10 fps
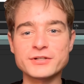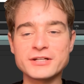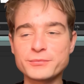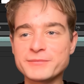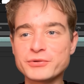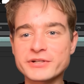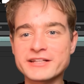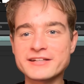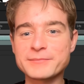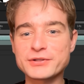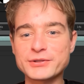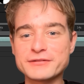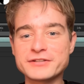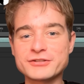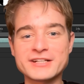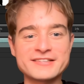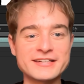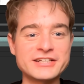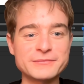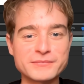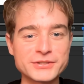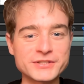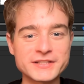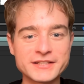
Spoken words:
a little bit more in depth on the visualization mode.